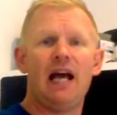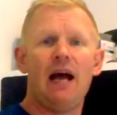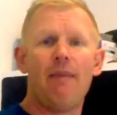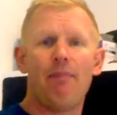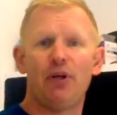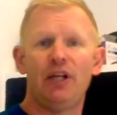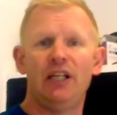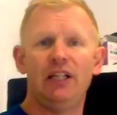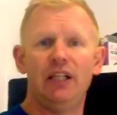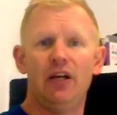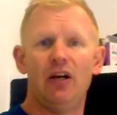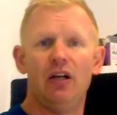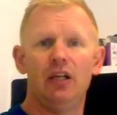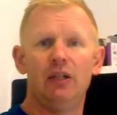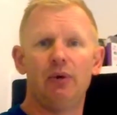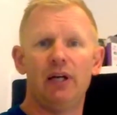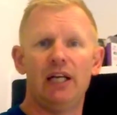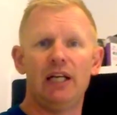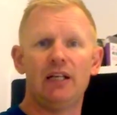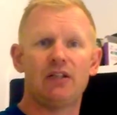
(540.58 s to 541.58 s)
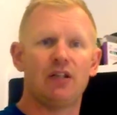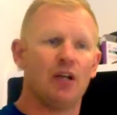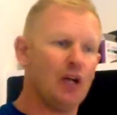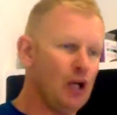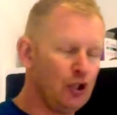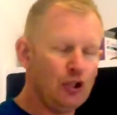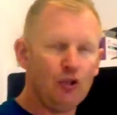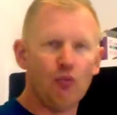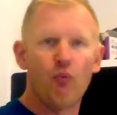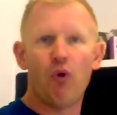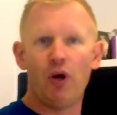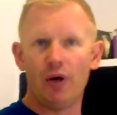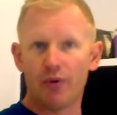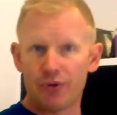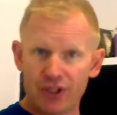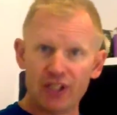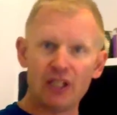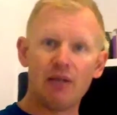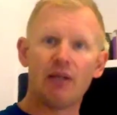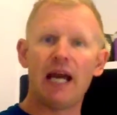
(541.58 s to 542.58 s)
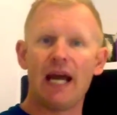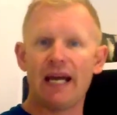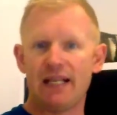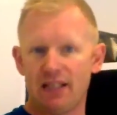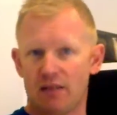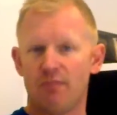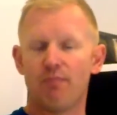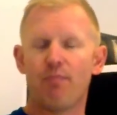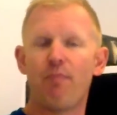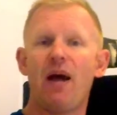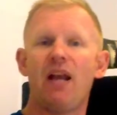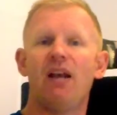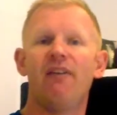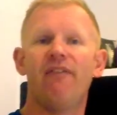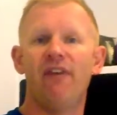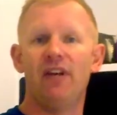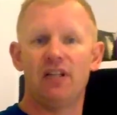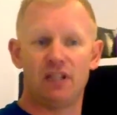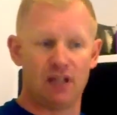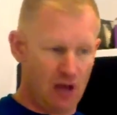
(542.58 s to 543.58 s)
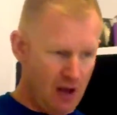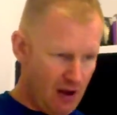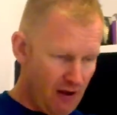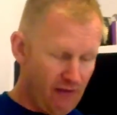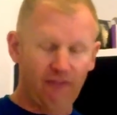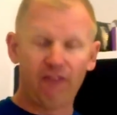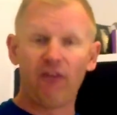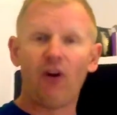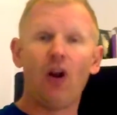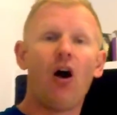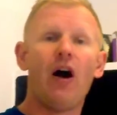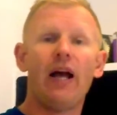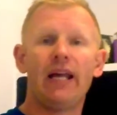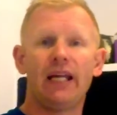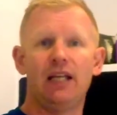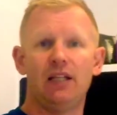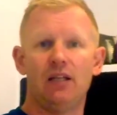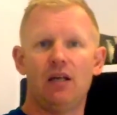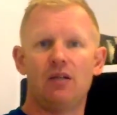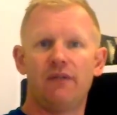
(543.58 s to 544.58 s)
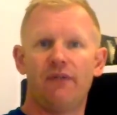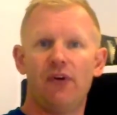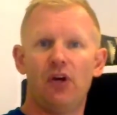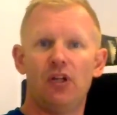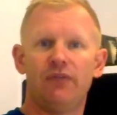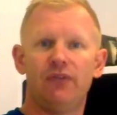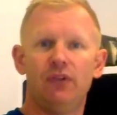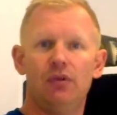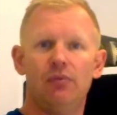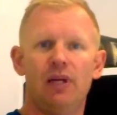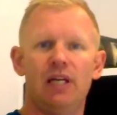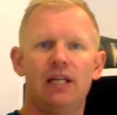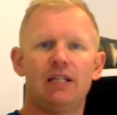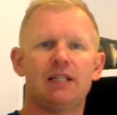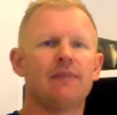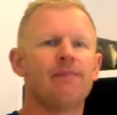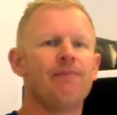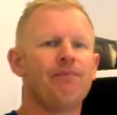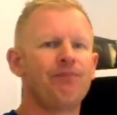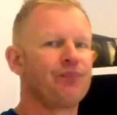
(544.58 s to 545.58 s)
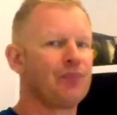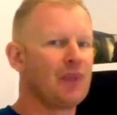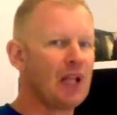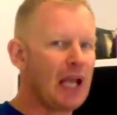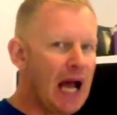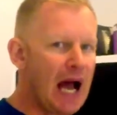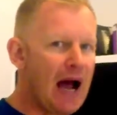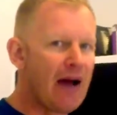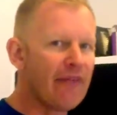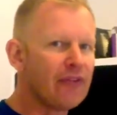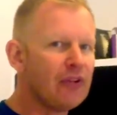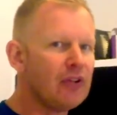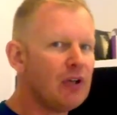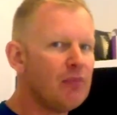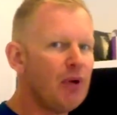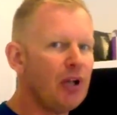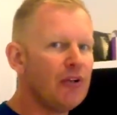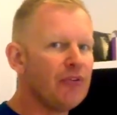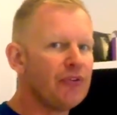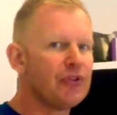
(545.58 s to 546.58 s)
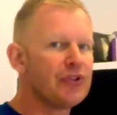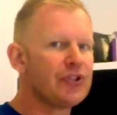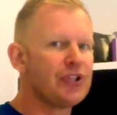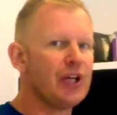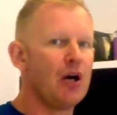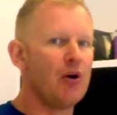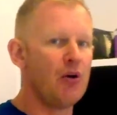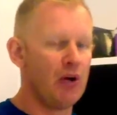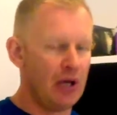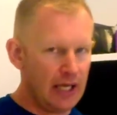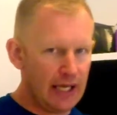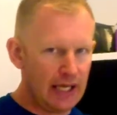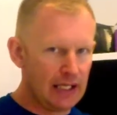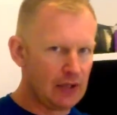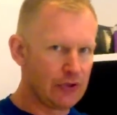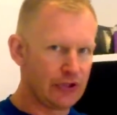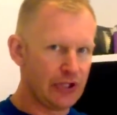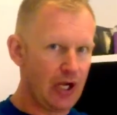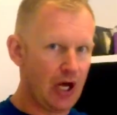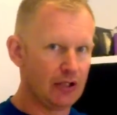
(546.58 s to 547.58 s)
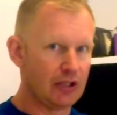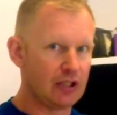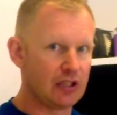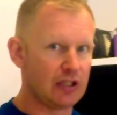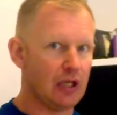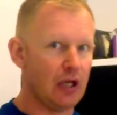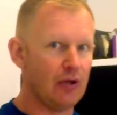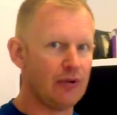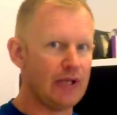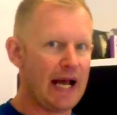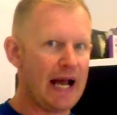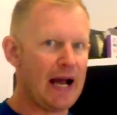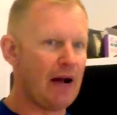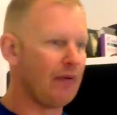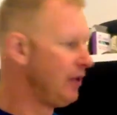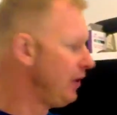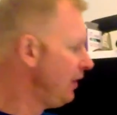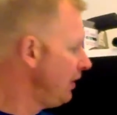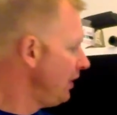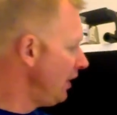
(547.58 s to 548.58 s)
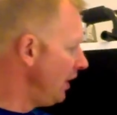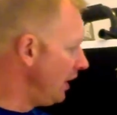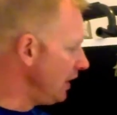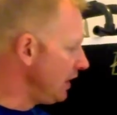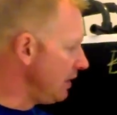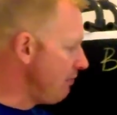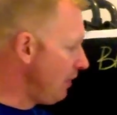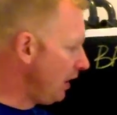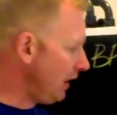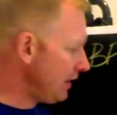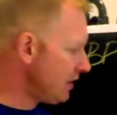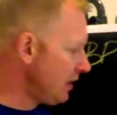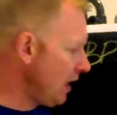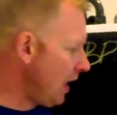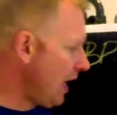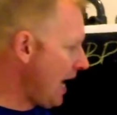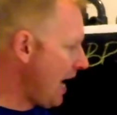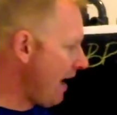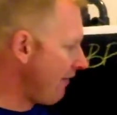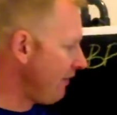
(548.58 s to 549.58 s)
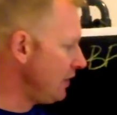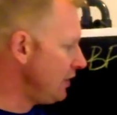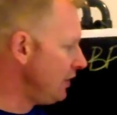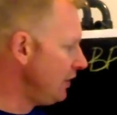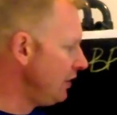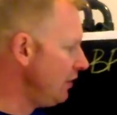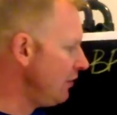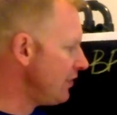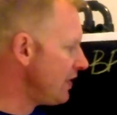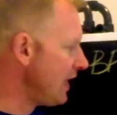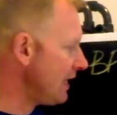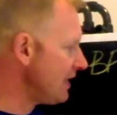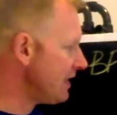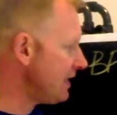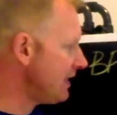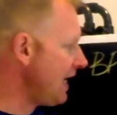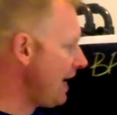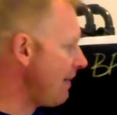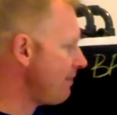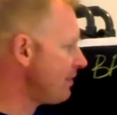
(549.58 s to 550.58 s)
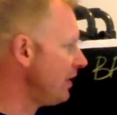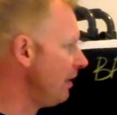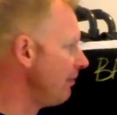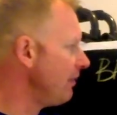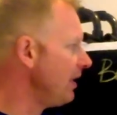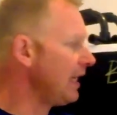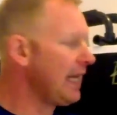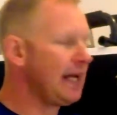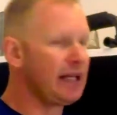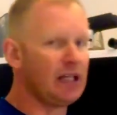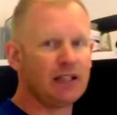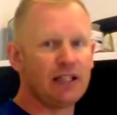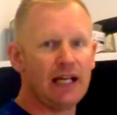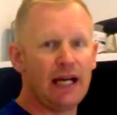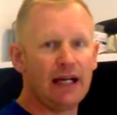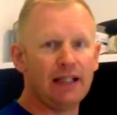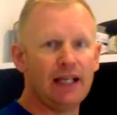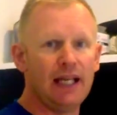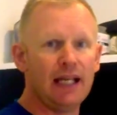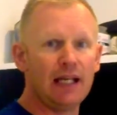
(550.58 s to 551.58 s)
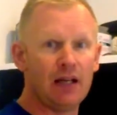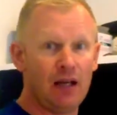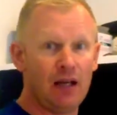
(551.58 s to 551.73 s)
happen in the early weeks. You will see gains and benefits flying in those first few weeks. After a month or so, it will start to slow down, and you might start having to use that steps up the ladder technique.